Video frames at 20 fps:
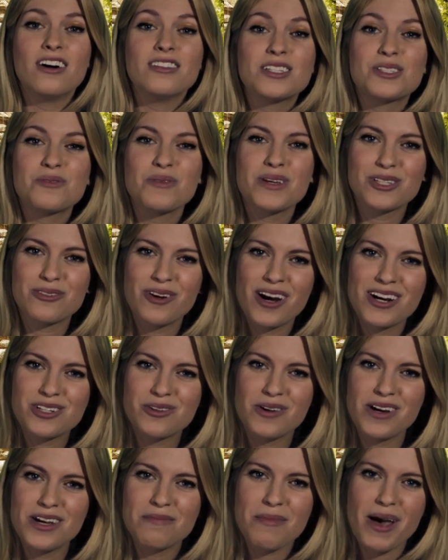On this week's Rage
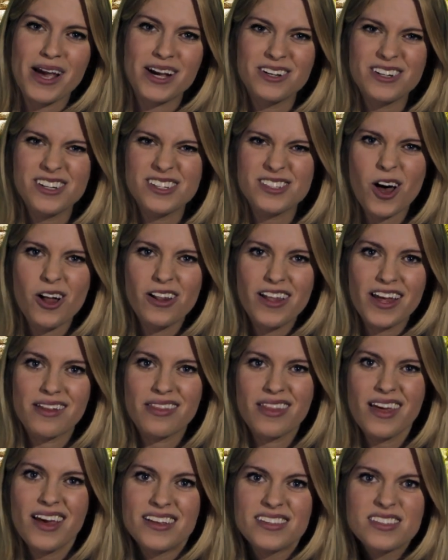Quit, Michael is all
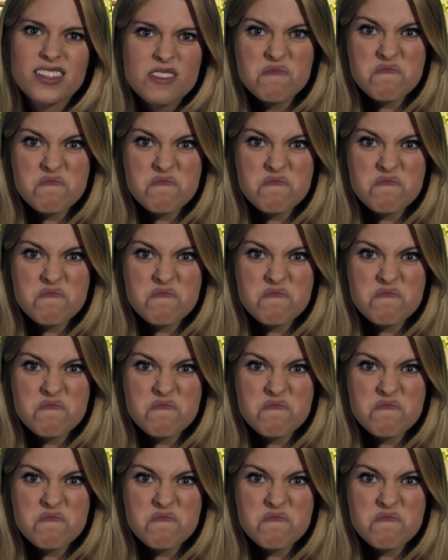like this.